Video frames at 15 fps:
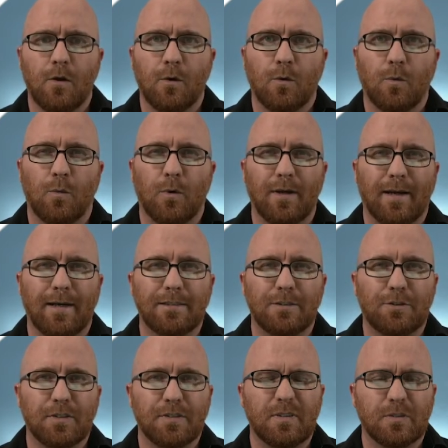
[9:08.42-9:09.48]
What I
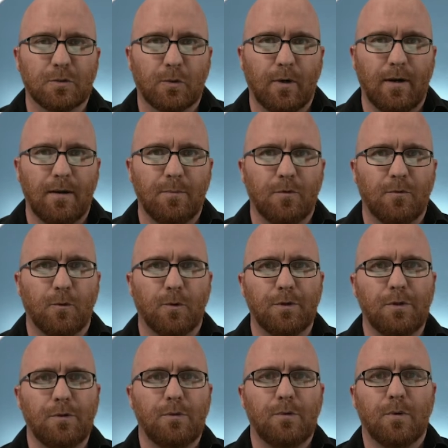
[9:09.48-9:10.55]
just described for
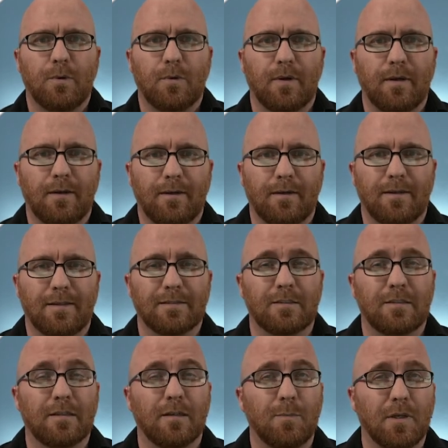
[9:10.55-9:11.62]
you is
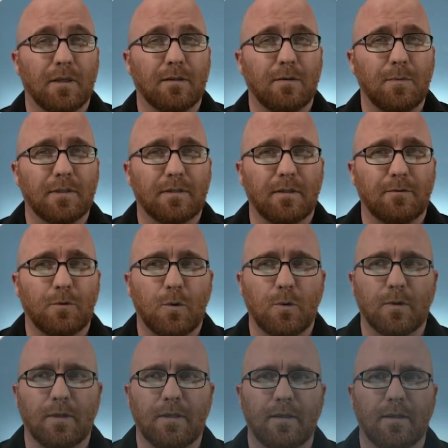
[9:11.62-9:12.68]
going to be a little bit difficult
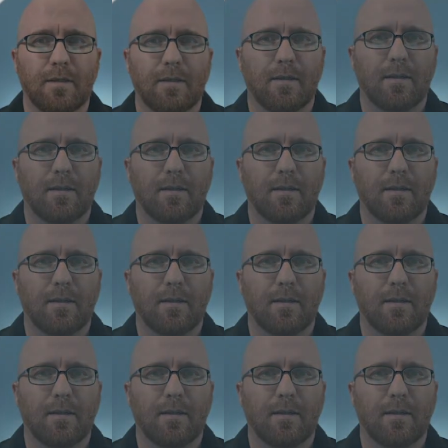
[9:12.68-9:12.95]
in